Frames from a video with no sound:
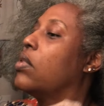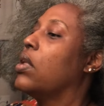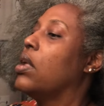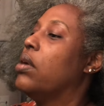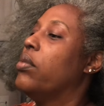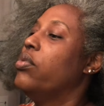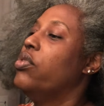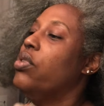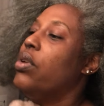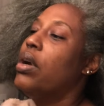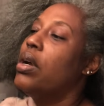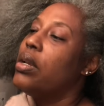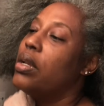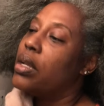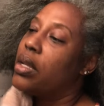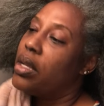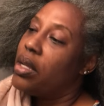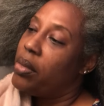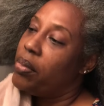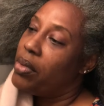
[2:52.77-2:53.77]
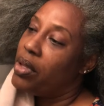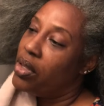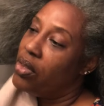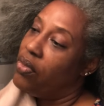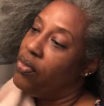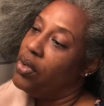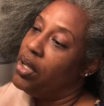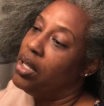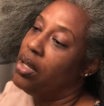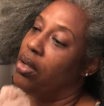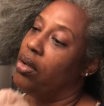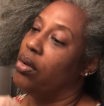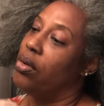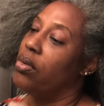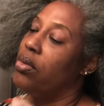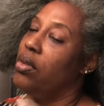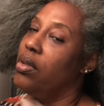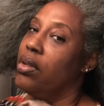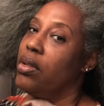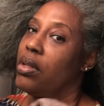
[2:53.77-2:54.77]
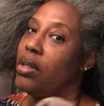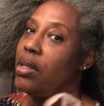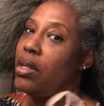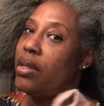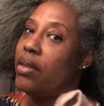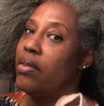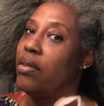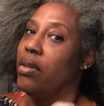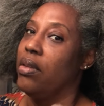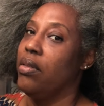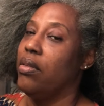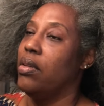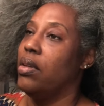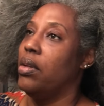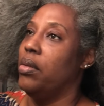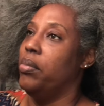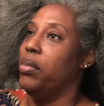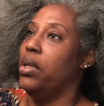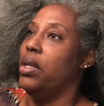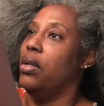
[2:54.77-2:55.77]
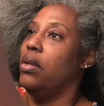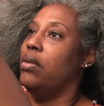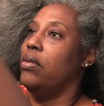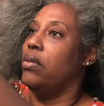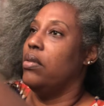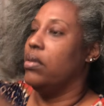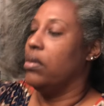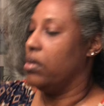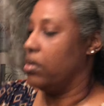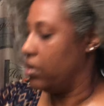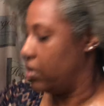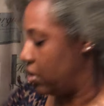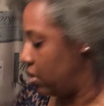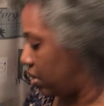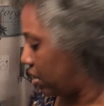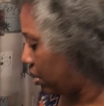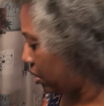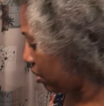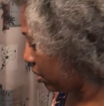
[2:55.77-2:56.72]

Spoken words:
I'm trying to keep this video to less than 10 minutes. And